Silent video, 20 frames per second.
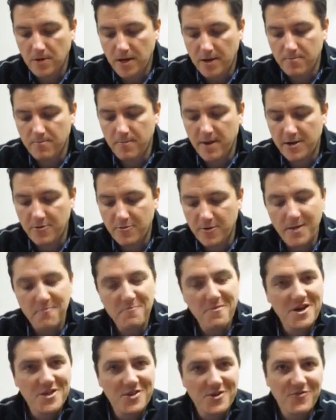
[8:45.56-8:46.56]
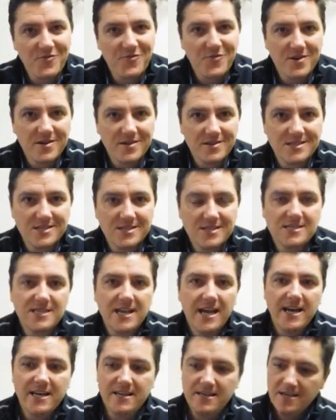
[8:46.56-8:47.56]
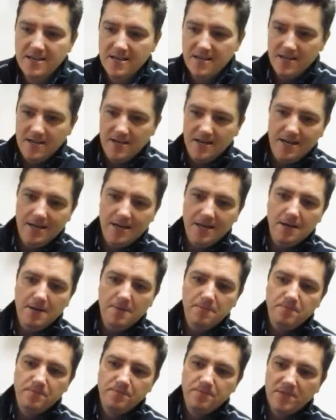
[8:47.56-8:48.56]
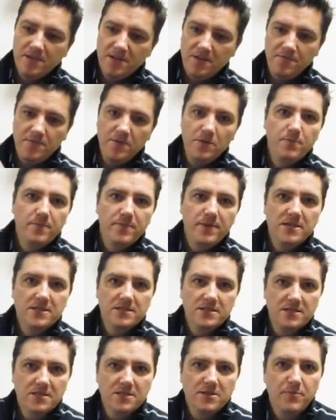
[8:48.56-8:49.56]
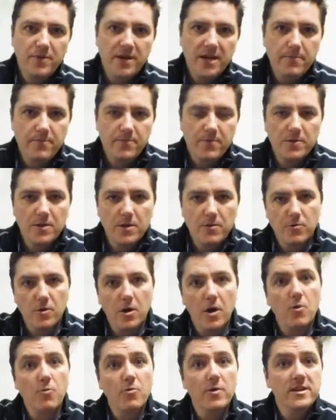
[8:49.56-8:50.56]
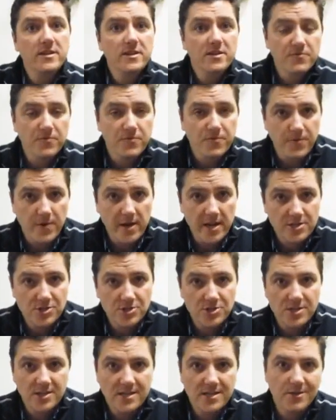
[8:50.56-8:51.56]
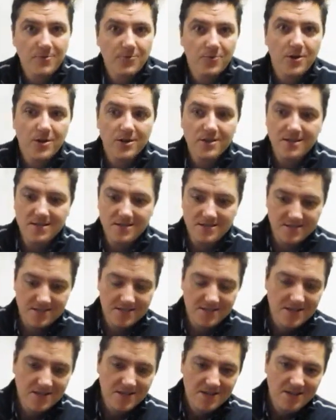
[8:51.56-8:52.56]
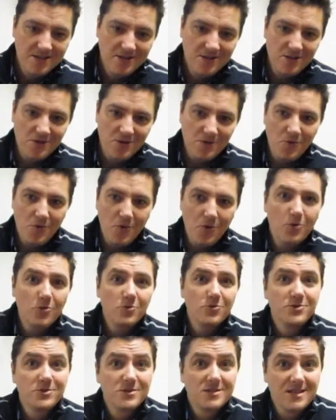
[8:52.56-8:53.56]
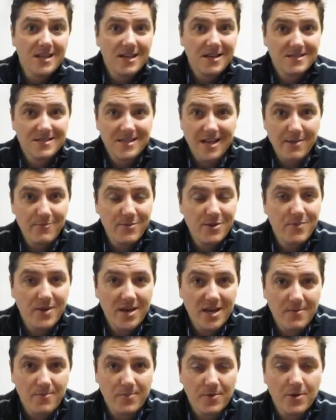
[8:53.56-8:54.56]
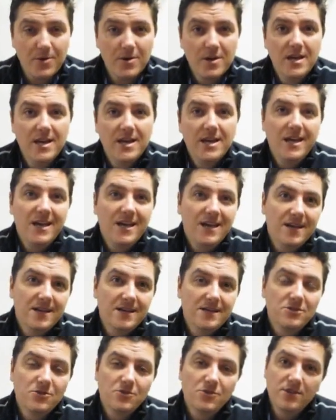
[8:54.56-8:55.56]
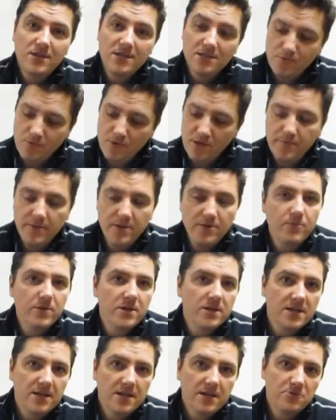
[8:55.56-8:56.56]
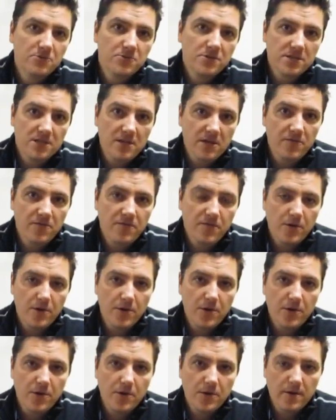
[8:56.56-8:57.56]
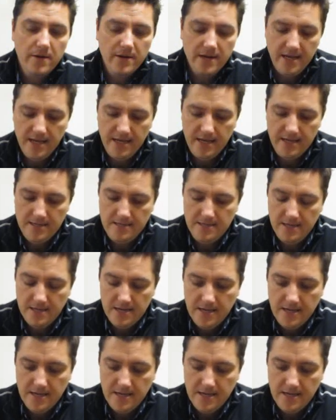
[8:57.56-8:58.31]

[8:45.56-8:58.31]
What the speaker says: grandmother, for instance, had a few pieces of paper that were all written in French, and they were on this, old-timey paper. And so this would have been really interesting for her. And,